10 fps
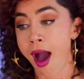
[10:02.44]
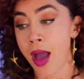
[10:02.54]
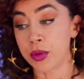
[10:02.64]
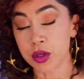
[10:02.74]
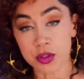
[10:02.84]

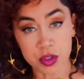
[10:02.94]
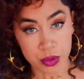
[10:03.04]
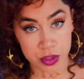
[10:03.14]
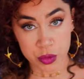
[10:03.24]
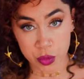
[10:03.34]
I was also
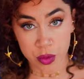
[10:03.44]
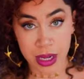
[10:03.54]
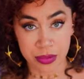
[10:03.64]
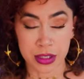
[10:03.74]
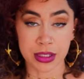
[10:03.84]
in school
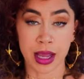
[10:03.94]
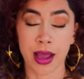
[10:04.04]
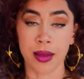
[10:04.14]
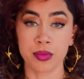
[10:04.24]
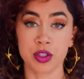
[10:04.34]
at this
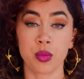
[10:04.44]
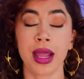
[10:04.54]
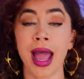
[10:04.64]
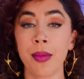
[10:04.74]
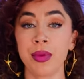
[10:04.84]
time, so what
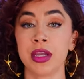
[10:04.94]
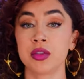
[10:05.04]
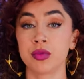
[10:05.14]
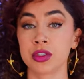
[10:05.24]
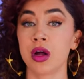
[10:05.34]
happened as
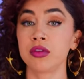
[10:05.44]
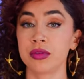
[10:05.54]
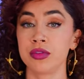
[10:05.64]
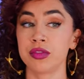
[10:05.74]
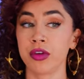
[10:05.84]
a result
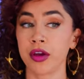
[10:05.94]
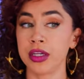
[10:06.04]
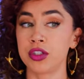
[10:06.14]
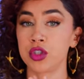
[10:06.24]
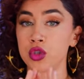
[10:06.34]
of this
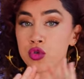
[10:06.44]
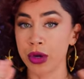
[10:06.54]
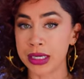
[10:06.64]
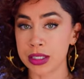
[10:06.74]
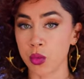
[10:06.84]
very
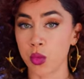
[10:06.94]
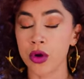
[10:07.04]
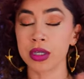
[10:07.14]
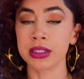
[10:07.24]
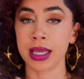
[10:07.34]
strict
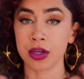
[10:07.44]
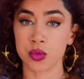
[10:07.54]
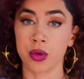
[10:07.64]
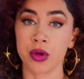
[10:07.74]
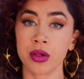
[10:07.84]
work
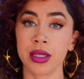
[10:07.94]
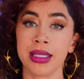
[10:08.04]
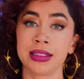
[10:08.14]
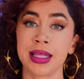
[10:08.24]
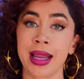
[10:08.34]
schedule
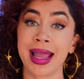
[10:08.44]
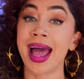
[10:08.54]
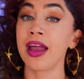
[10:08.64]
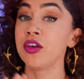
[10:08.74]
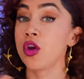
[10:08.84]
is that I
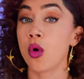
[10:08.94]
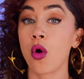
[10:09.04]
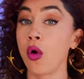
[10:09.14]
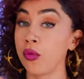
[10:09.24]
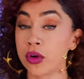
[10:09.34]
had no
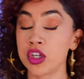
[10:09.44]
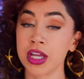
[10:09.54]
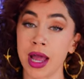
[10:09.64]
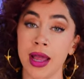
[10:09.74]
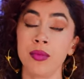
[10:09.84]
overage
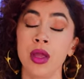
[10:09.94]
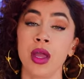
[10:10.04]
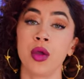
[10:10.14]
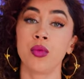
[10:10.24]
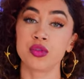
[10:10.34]
time,
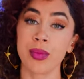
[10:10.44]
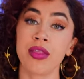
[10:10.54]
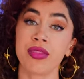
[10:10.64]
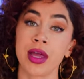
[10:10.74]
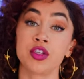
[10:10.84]
which
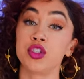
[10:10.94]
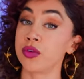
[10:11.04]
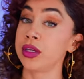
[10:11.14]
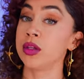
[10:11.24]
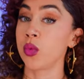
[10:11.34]
meant that
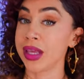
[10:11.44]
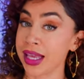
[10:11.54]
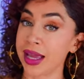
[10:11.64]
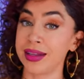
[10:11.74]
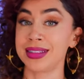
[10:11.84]
during the
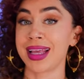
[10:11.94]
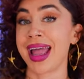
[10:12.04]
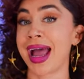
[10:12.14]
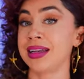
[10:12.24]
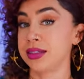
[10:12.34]
weekends I
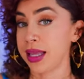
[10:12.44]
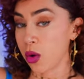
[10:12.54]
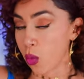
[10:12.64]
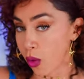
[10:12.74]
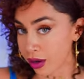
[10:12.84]
had to
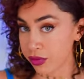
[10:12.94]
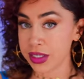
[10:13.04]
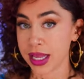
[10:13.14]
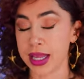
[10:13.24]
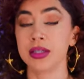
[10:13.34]
take one of the
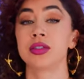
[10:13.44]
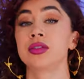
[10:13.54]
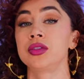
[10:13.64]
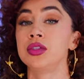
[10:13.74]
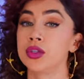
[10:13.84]

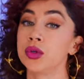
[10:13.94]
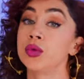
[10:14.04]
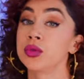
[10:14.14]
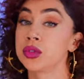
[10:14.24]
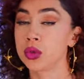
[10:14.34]
days to
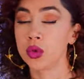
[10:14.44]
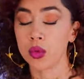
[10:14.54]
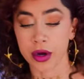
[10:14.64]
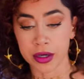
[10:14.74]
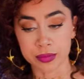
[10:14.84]
do
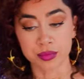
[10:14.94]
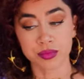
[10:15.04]
schoolwork.